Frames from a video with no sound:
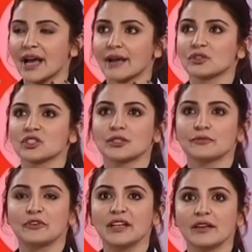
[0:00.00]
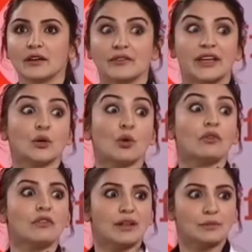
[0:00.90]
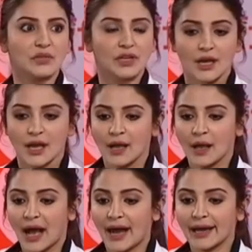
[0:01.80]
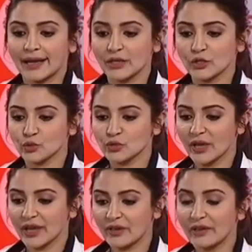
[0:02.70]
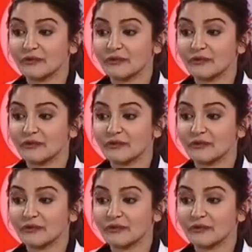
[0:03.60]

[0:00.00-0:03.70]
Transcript: I was just feeling very overwhelmed. I used to get very